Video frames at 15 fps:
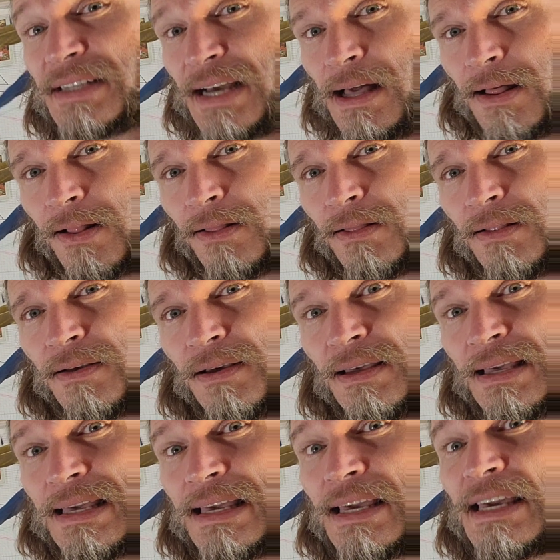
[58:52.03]
he begged
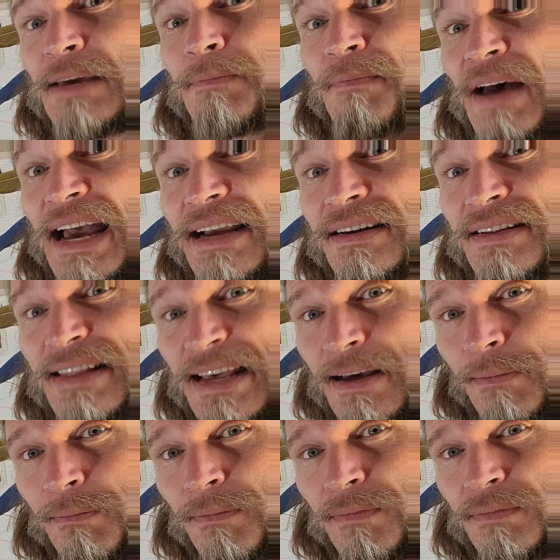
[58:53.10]
them to
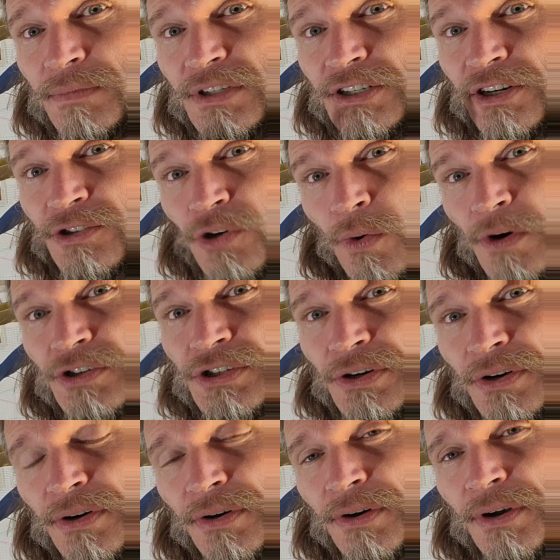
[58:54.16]
torture
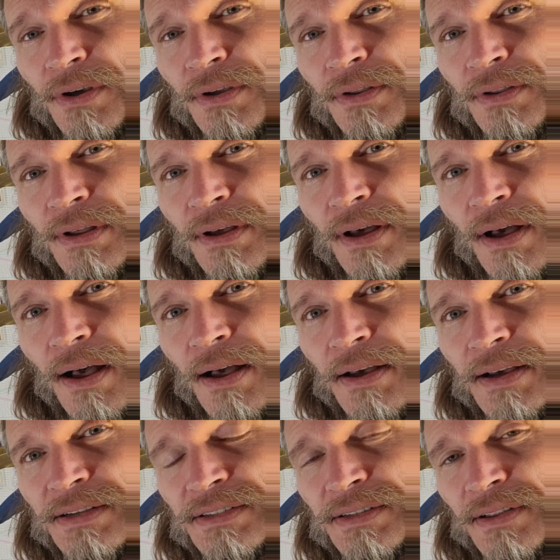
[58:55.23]
his loved one
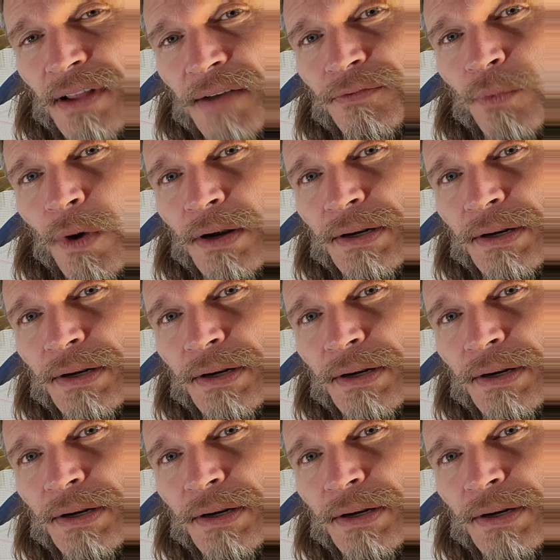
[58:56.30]
instead.